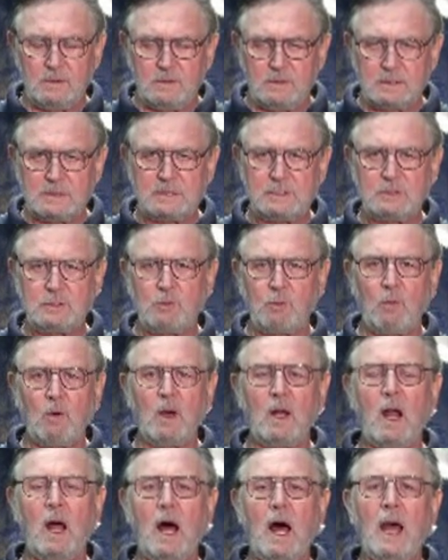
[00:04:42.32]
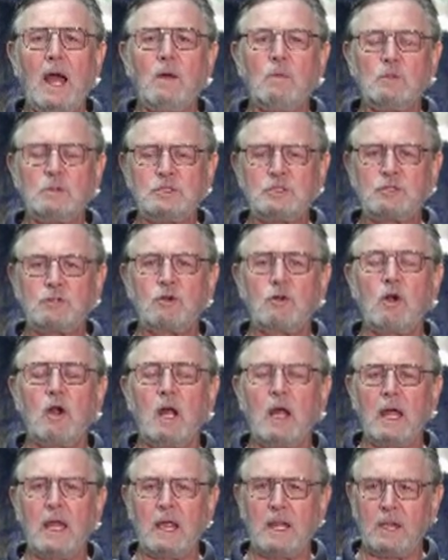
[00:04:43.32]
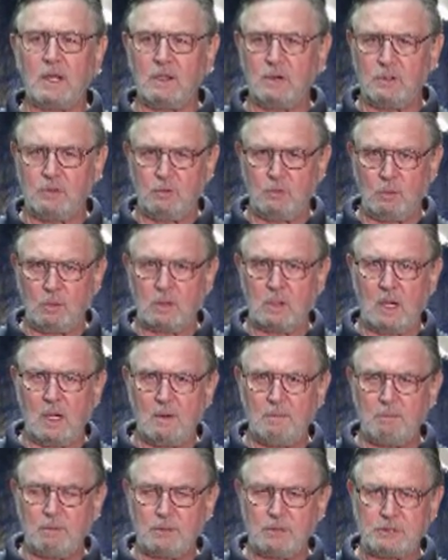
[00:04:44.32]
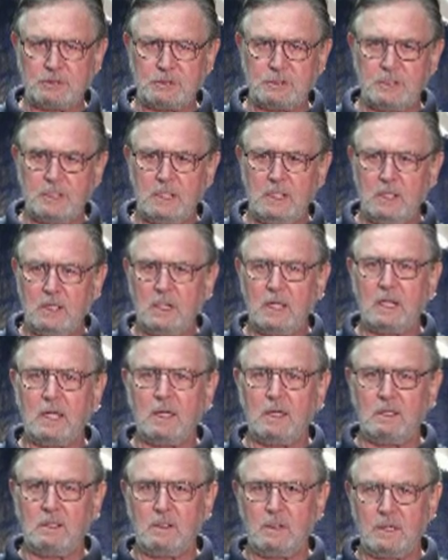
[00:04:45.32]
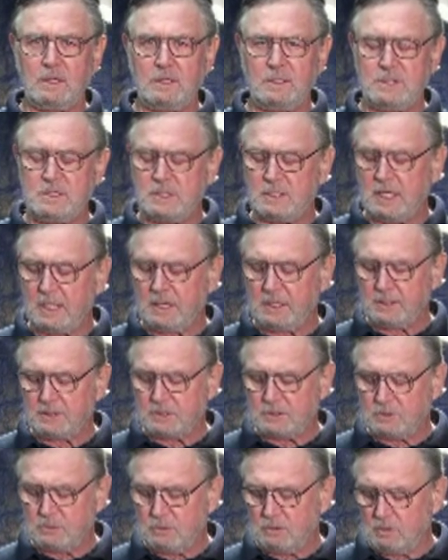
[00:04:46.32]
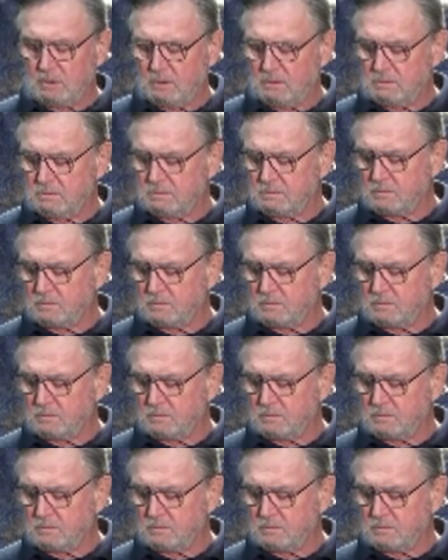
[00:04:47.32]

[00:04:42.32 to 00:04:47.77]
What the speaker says: this is what I was trying to accomplish in designing this tool.